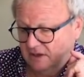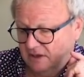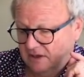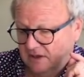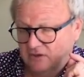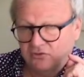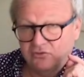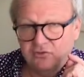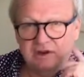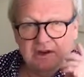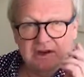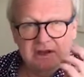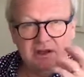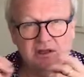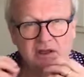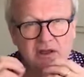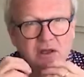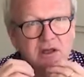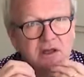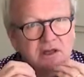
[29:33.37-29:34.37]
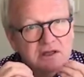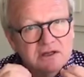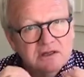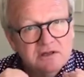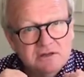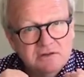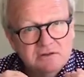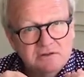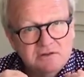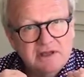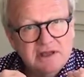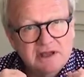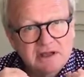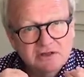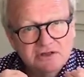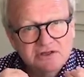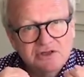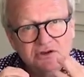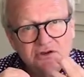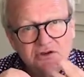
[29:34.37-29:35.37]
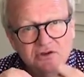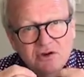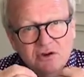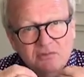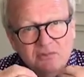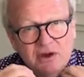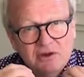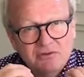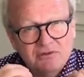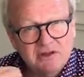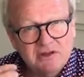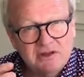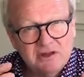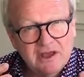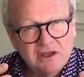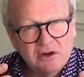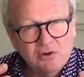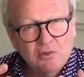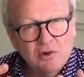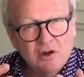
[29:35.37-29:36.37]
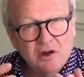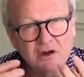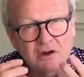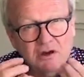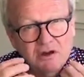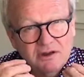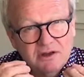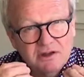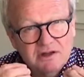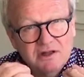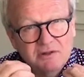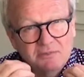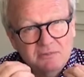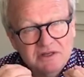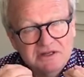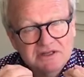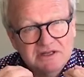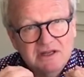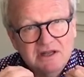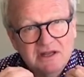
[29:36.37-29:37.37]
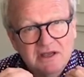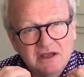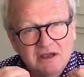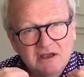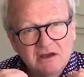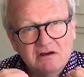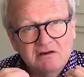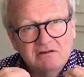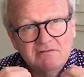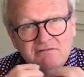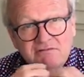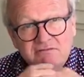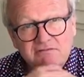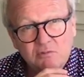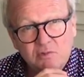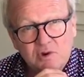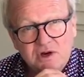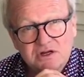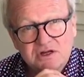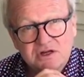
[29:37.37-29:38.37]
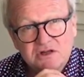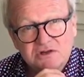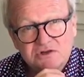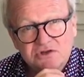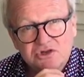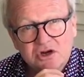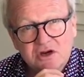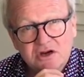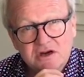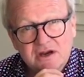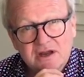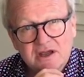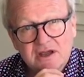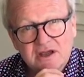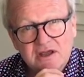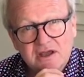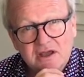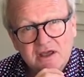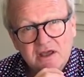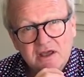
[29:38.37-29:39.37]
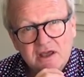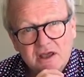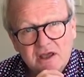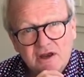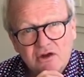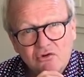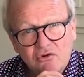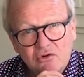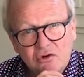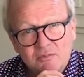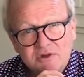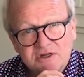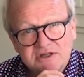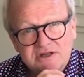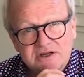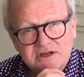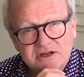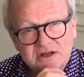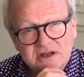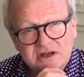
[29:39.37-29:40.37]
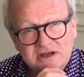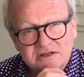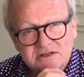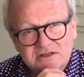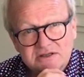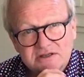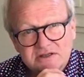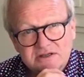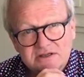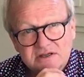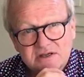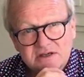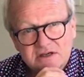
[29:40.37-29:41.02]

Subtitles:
it really tells you about the terroir and the typicity of what Chardonnay in Robertson does.